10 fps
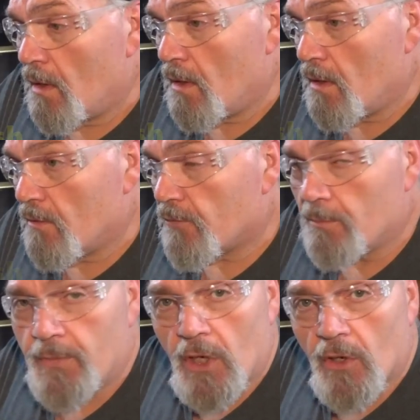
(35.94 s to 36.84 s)
uh,
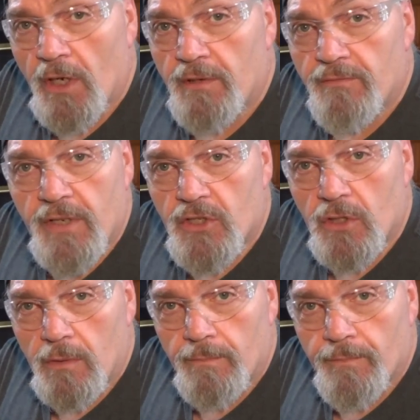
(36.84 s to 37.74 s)
from deer hunting,
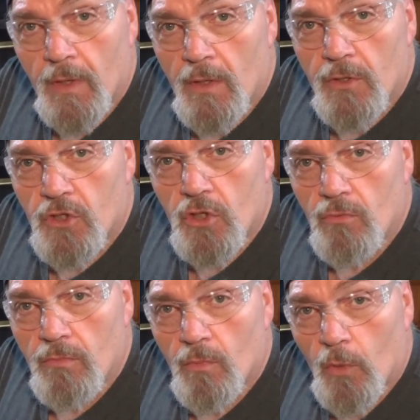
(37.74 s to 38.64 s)
fishing,
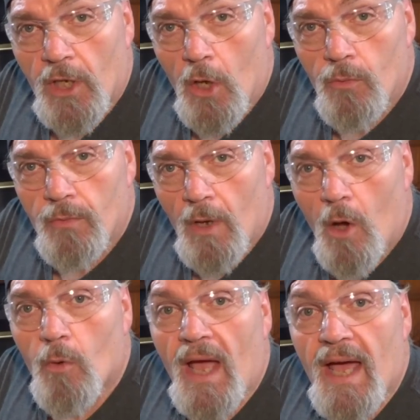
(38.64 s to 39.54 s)
shooting, reloading,
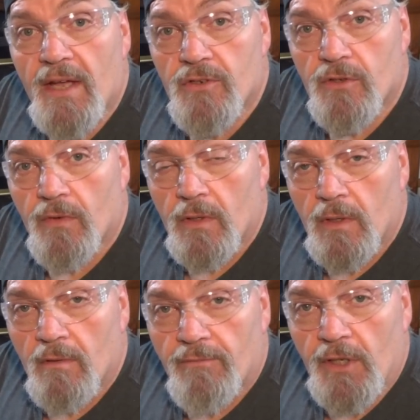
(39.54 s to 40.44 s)
all kinds of
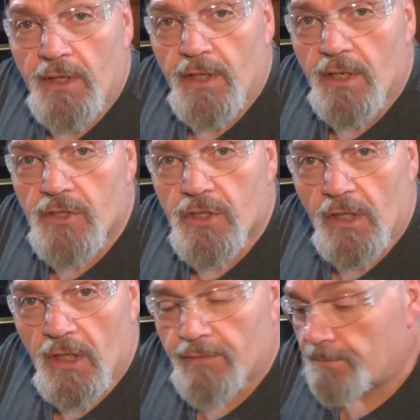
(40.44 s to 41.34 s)
fun
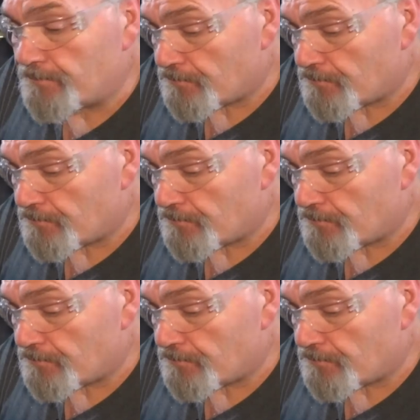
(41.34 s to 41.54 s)
stuff.